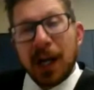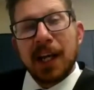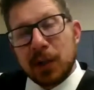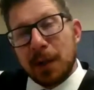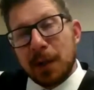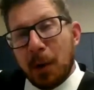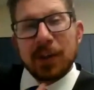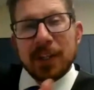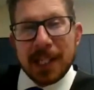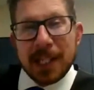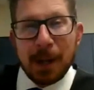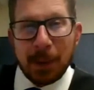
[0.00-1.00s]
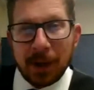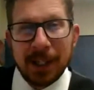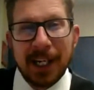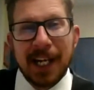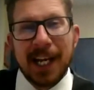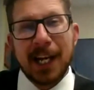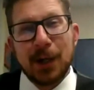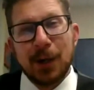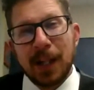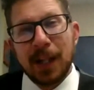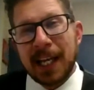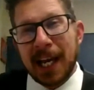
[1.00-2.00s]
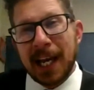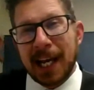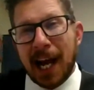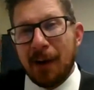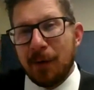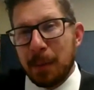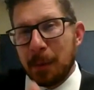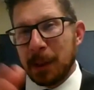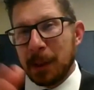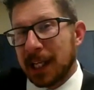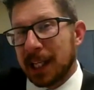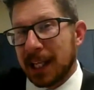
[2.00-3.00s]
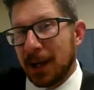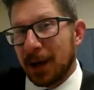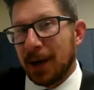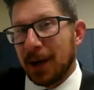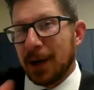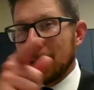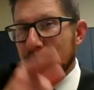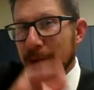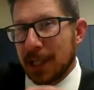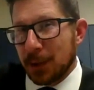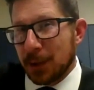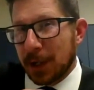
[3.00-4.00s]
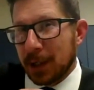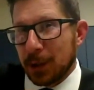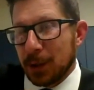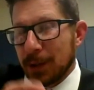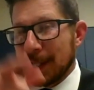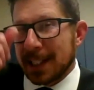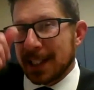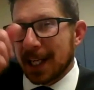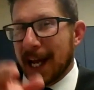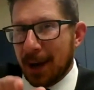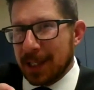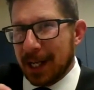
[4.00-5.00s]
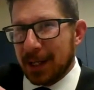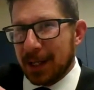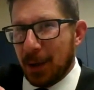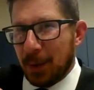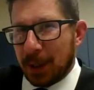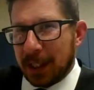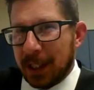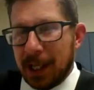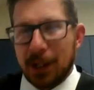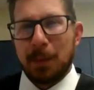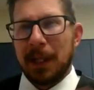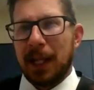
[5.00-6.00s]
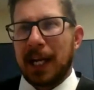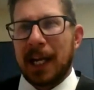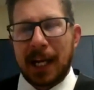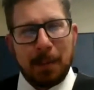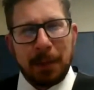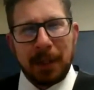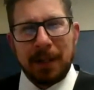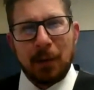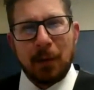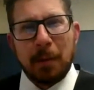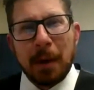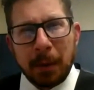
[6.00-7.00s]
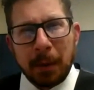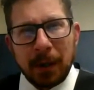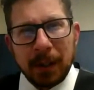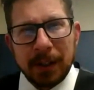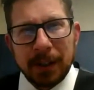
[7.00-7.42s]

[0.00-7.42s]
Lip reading: you see them over the summer, and you're like, hey, I remember at the end of the year, you said you're going to do this. How's that going? And they'll be like, I can't believe you remembered.